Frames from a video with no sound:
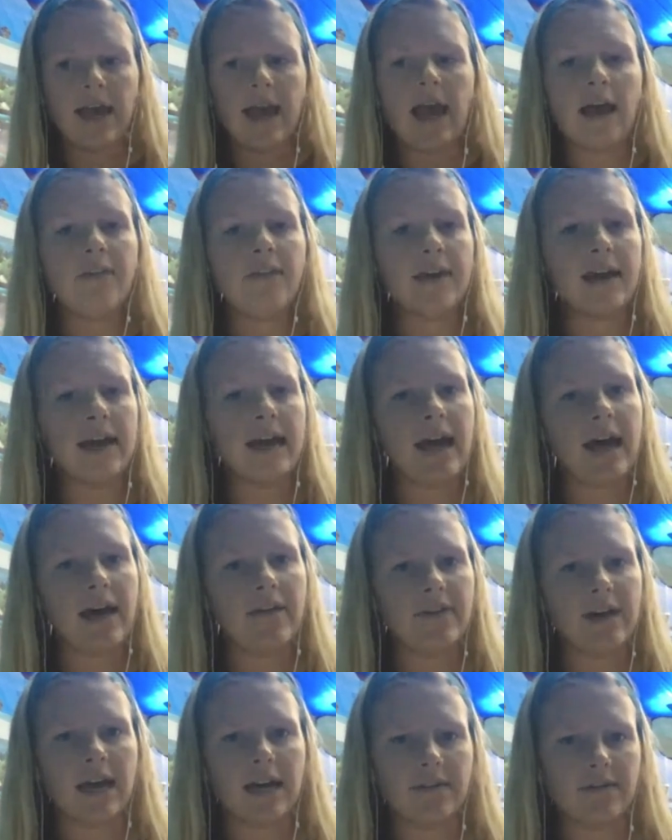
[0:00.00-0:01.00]
And then I
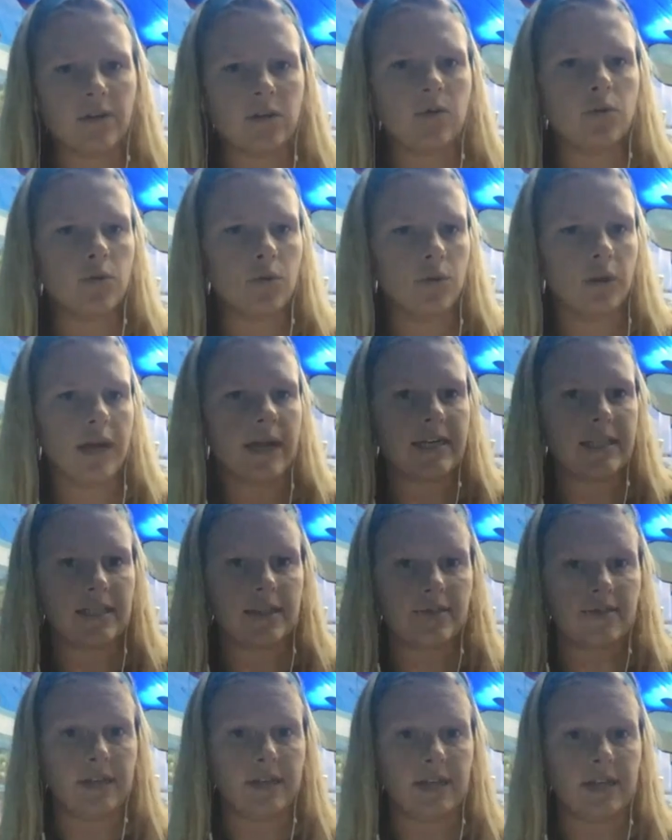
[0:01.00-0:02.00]
have kind of a cool
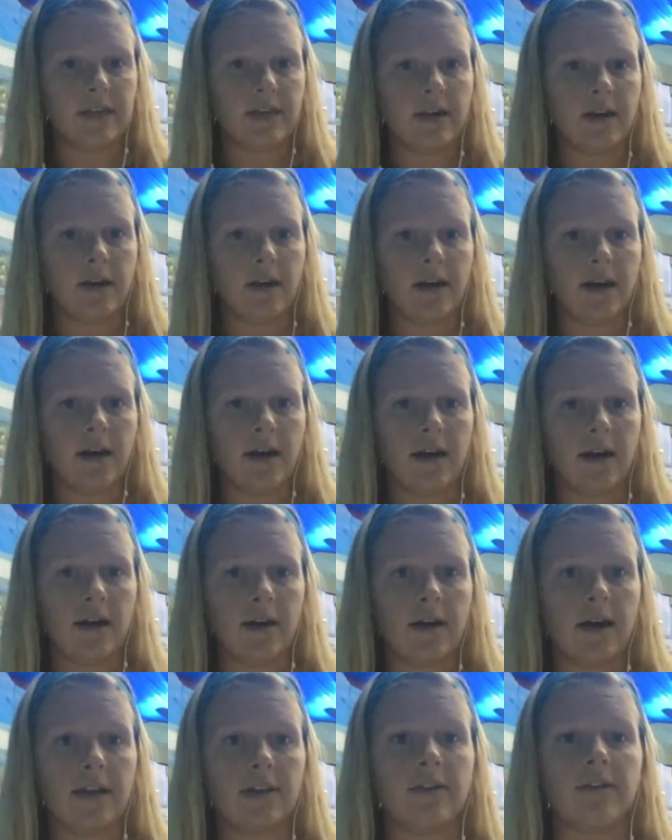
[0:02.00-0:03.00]
activity
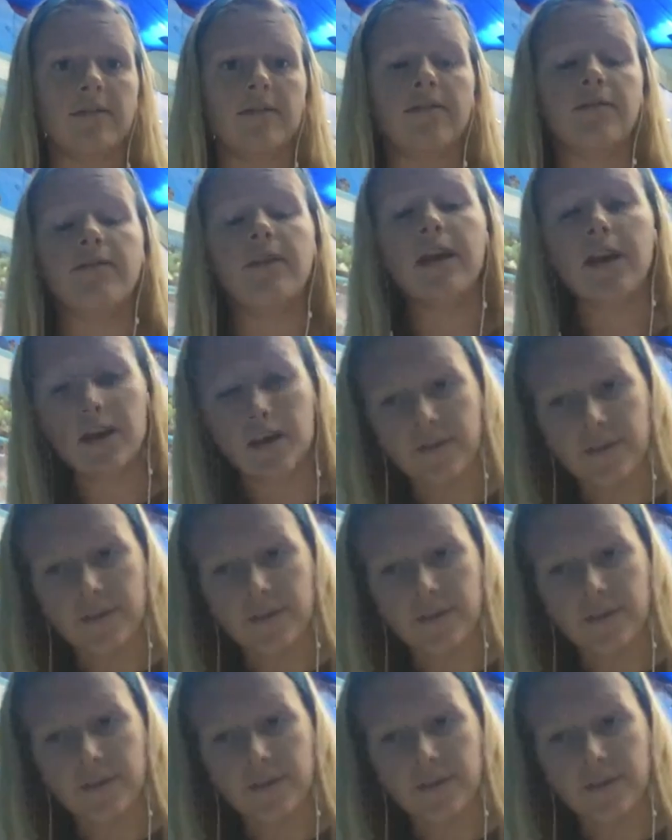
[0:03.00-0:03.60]
at the very,